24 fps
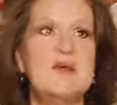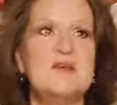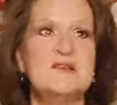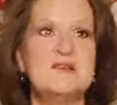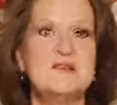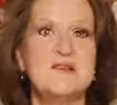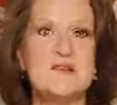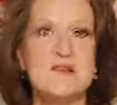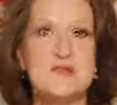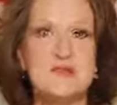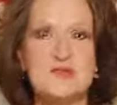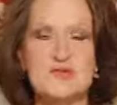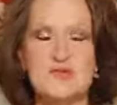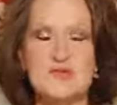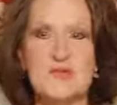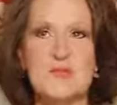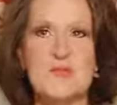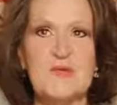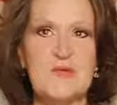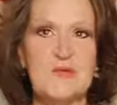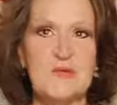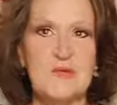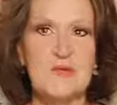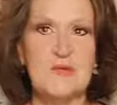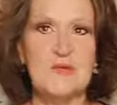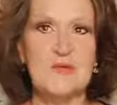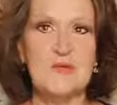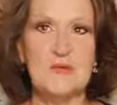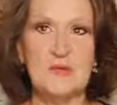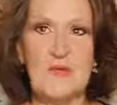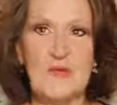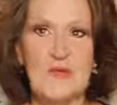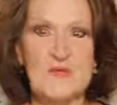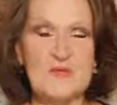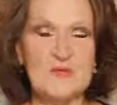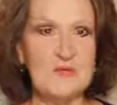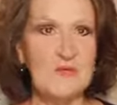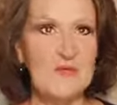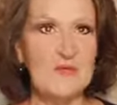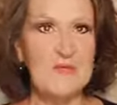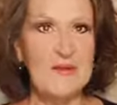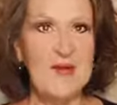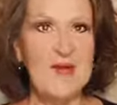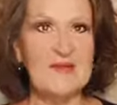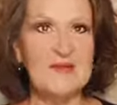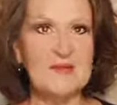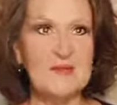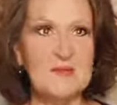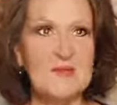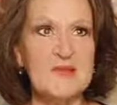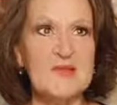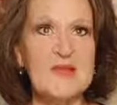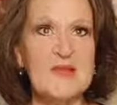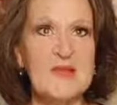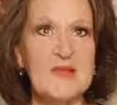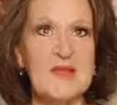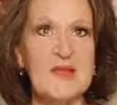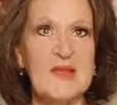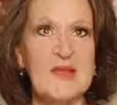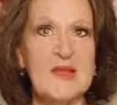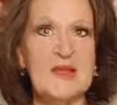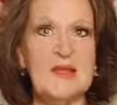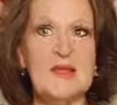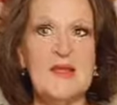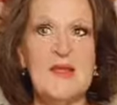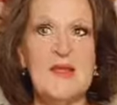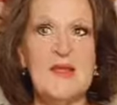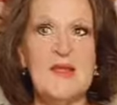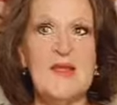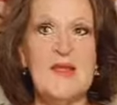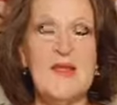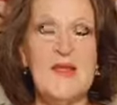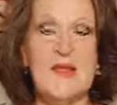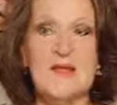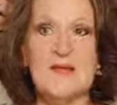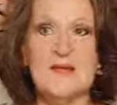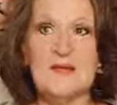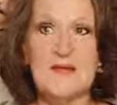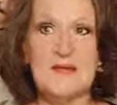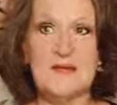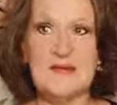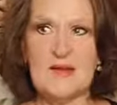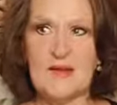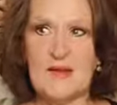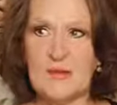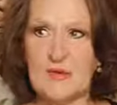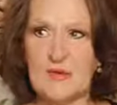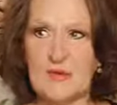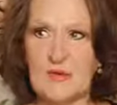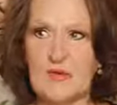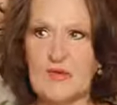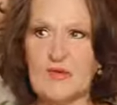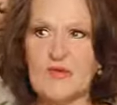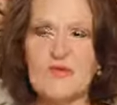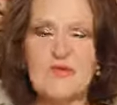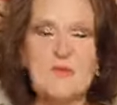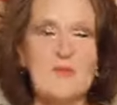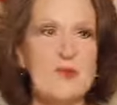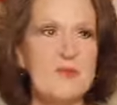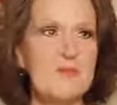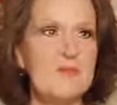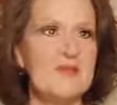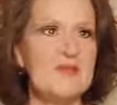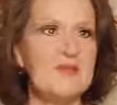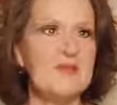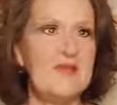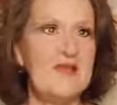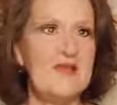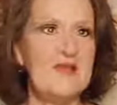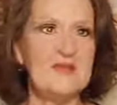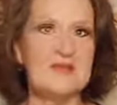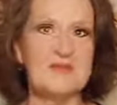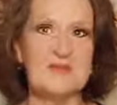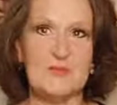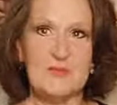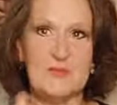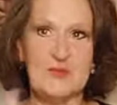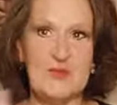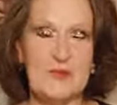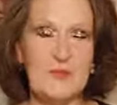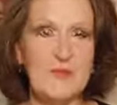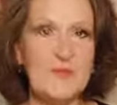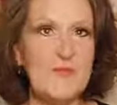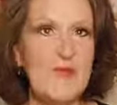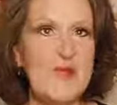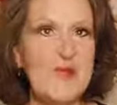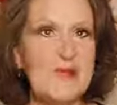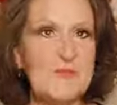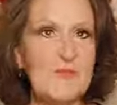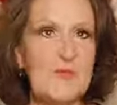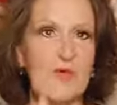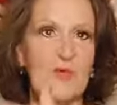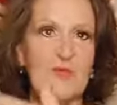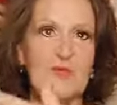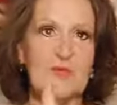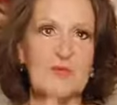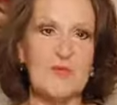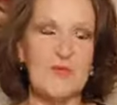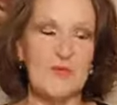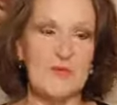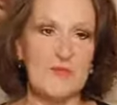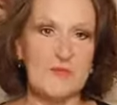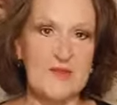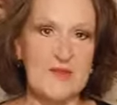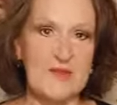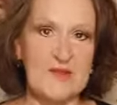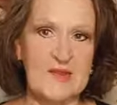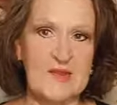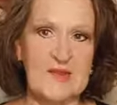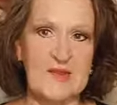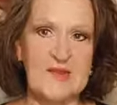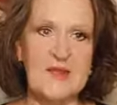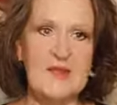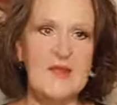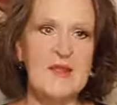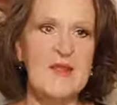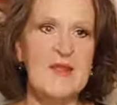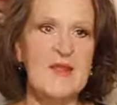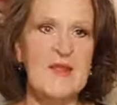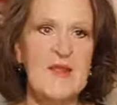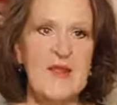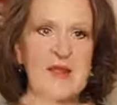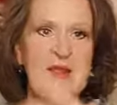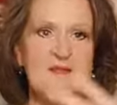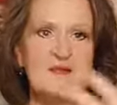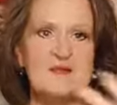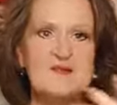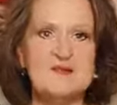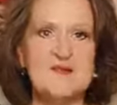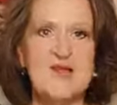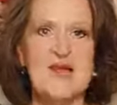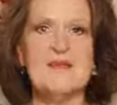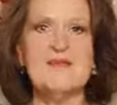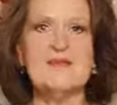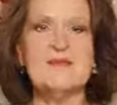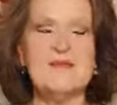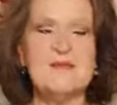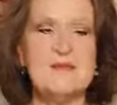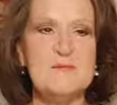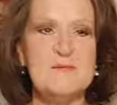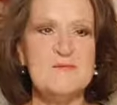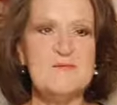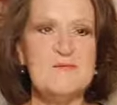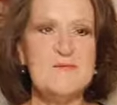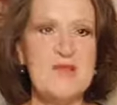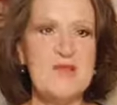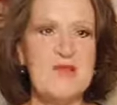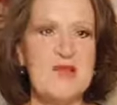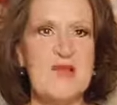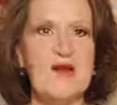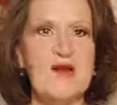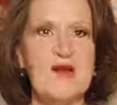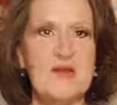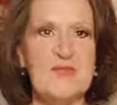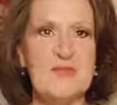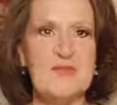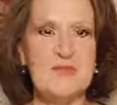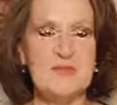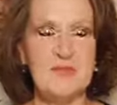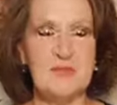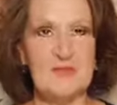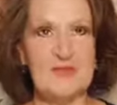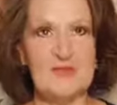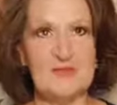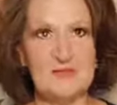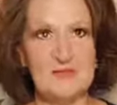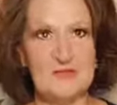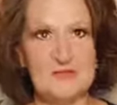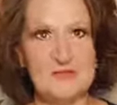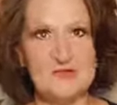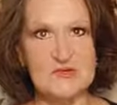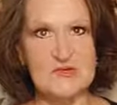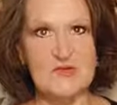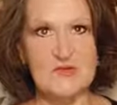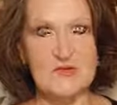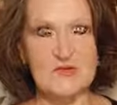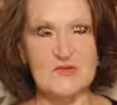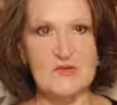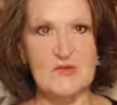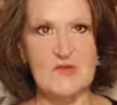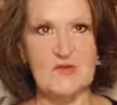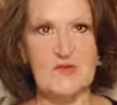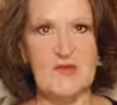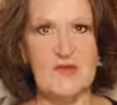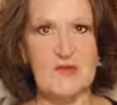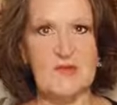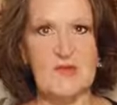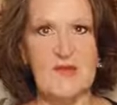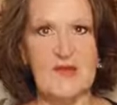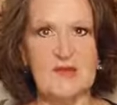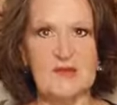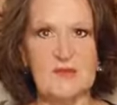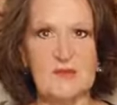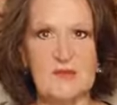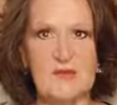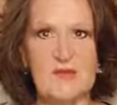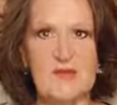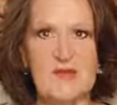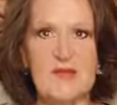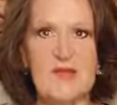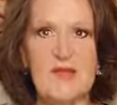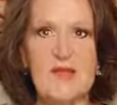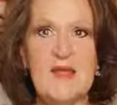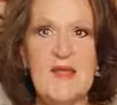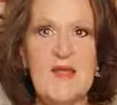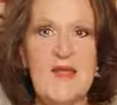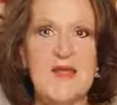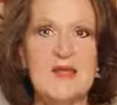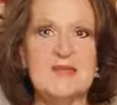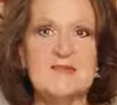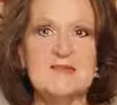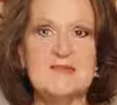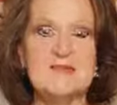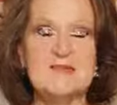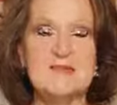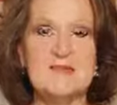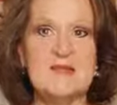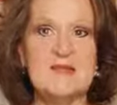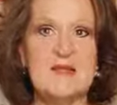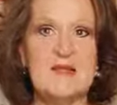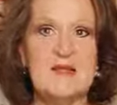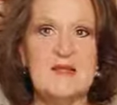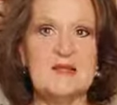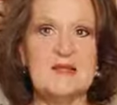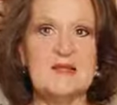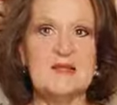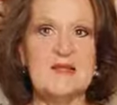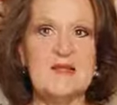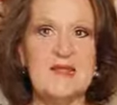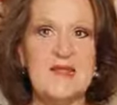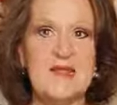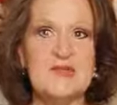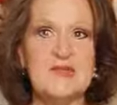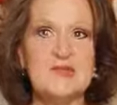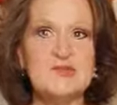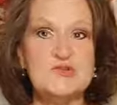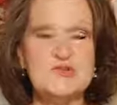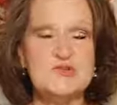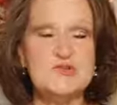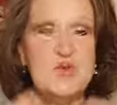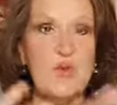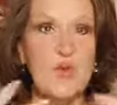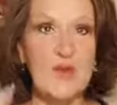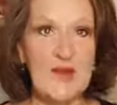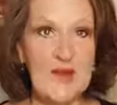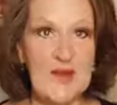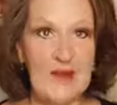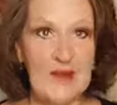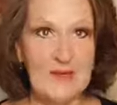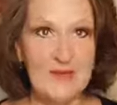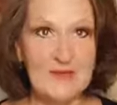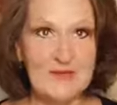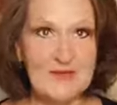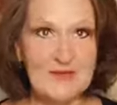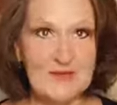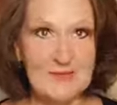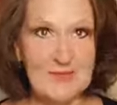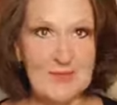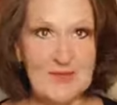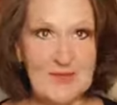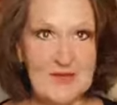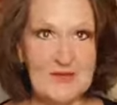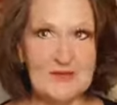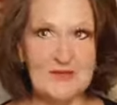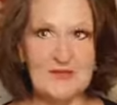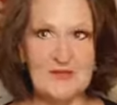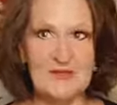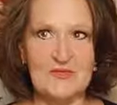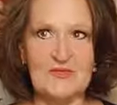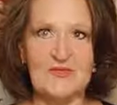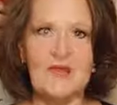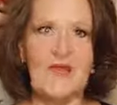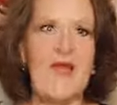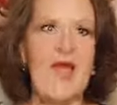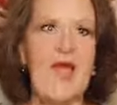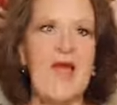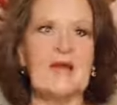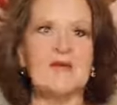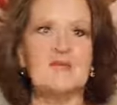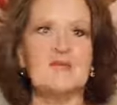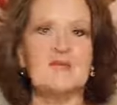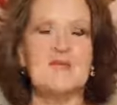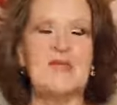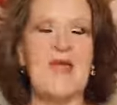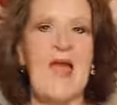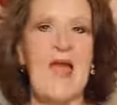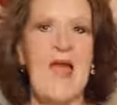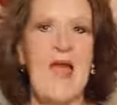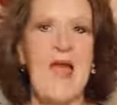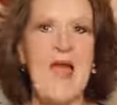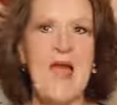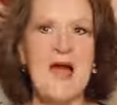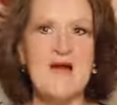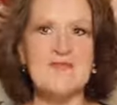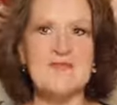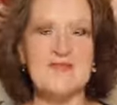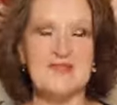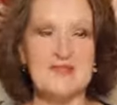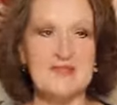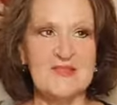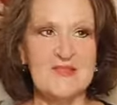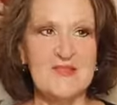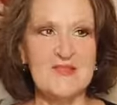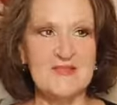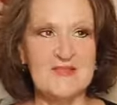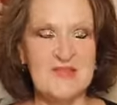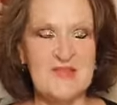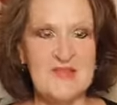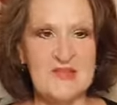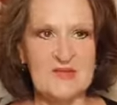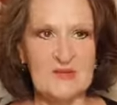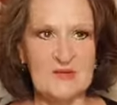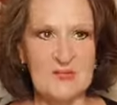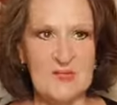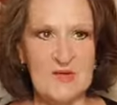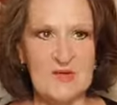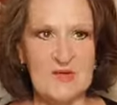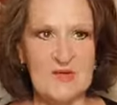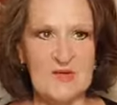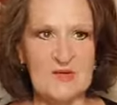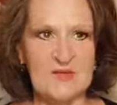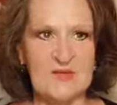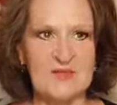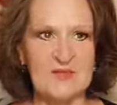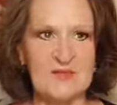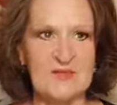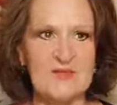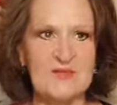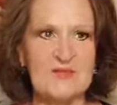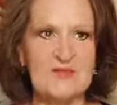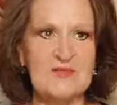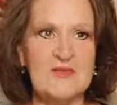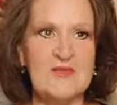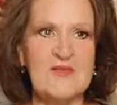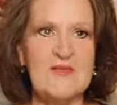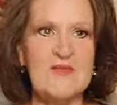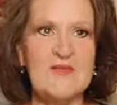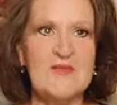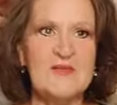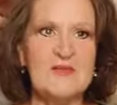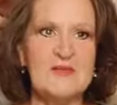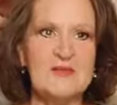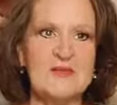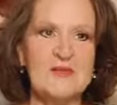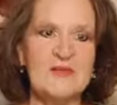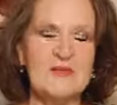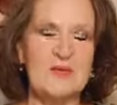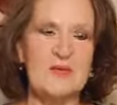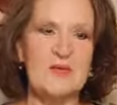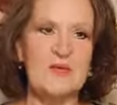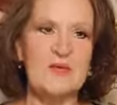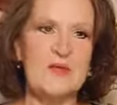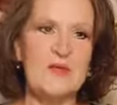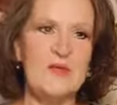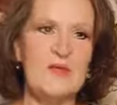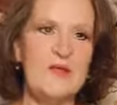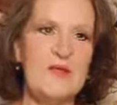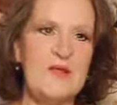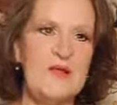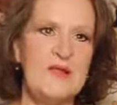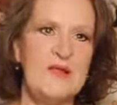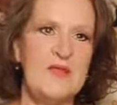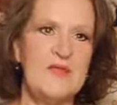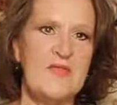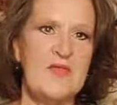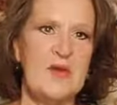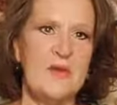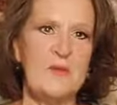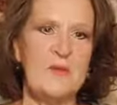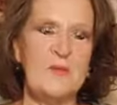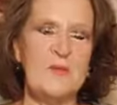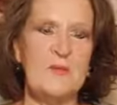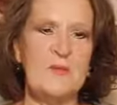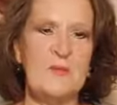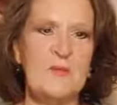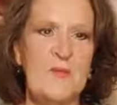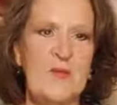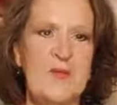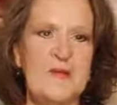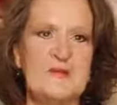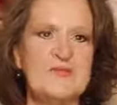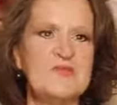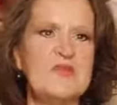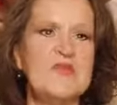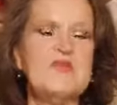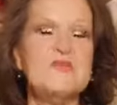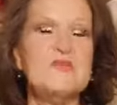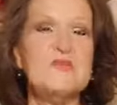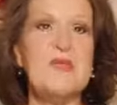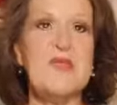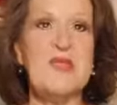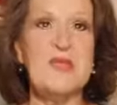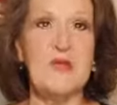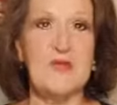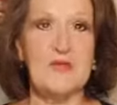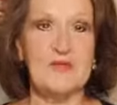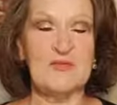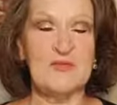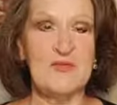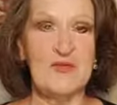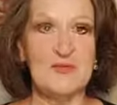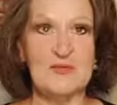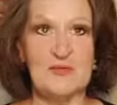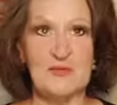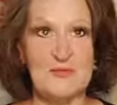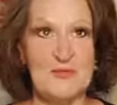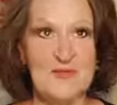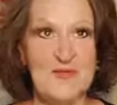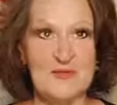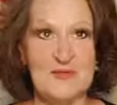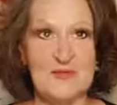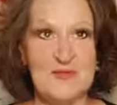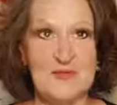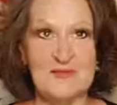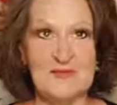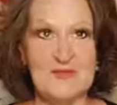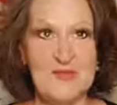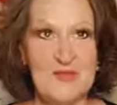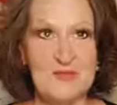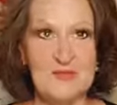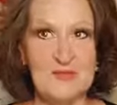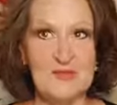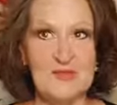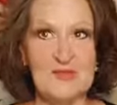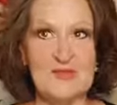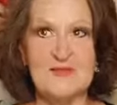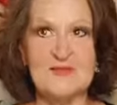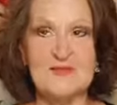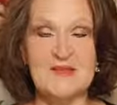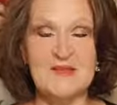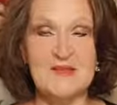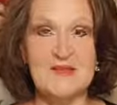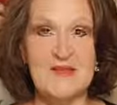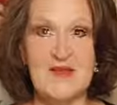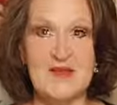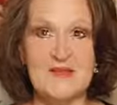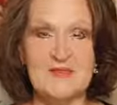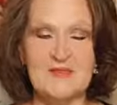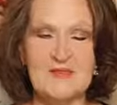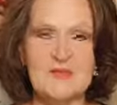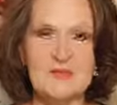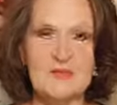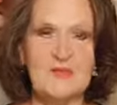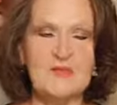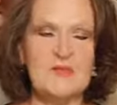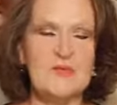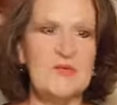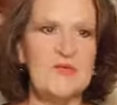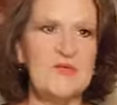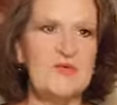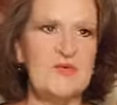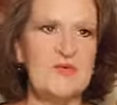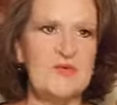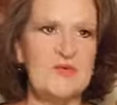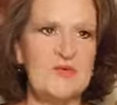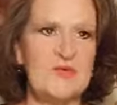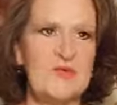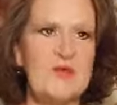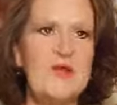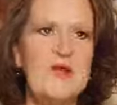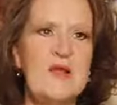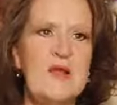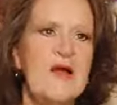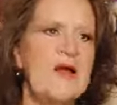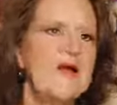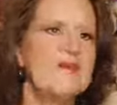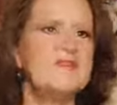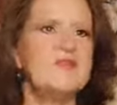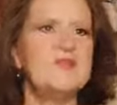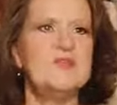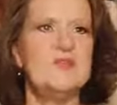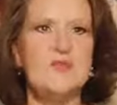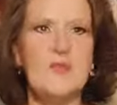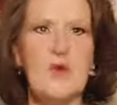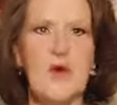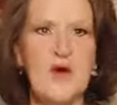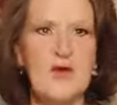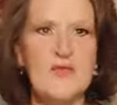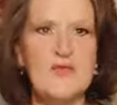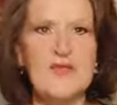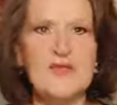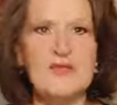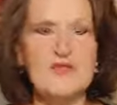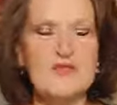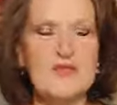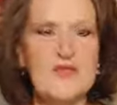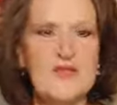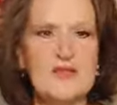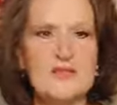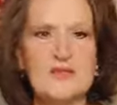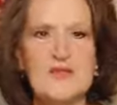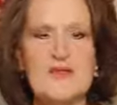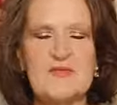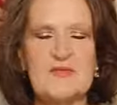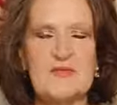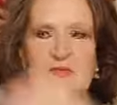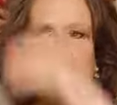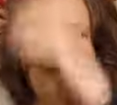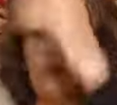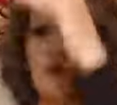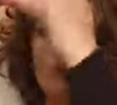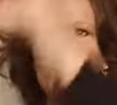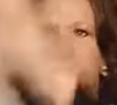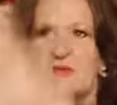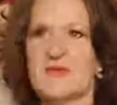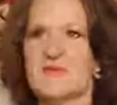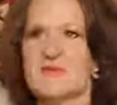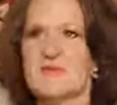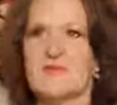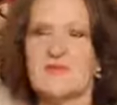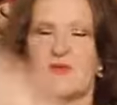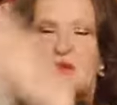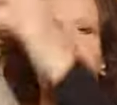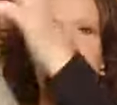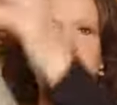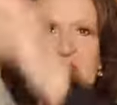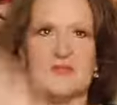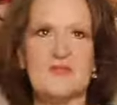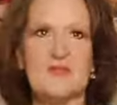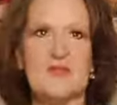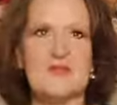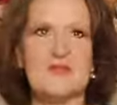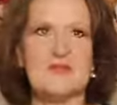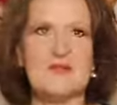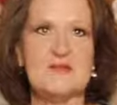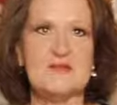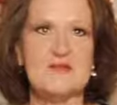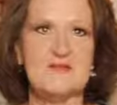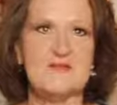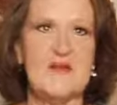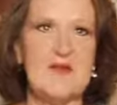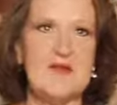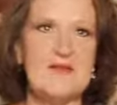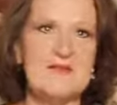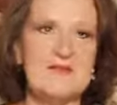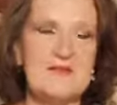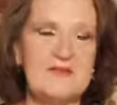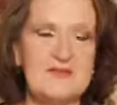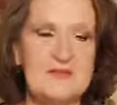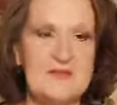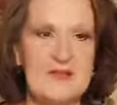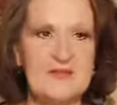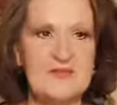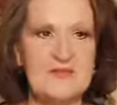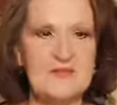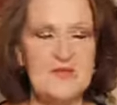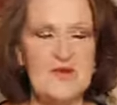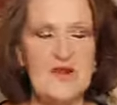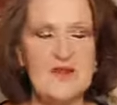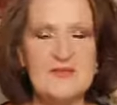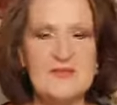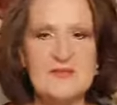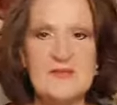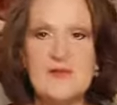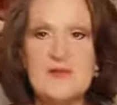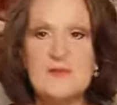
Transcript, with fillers: to contribute in the ways that we possibly can and, you know, learn from our mistakes so we don't make them over and over again and just become the best version of ourselves we can possibly be. And to, to enjoy our experiences, to actually have and live the experiences so that and just being ourselves and being the example is enough. Sometimes we look for to do all these things. We have this whole list of all these things that define success for us.